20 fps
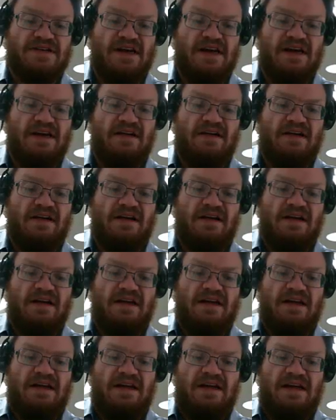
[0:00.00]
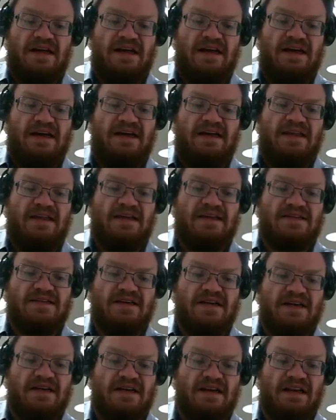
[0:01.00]
Now here things are
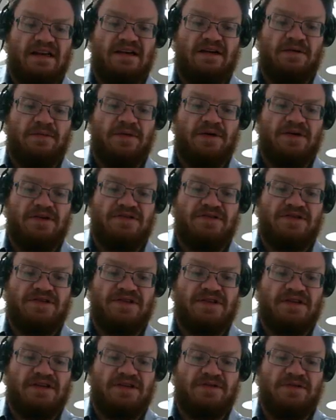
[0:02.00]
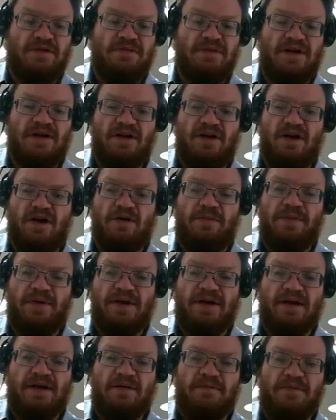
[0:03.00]
going to get a little more interesting, because when we
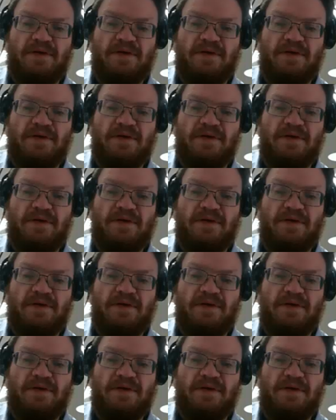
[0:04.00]
copy and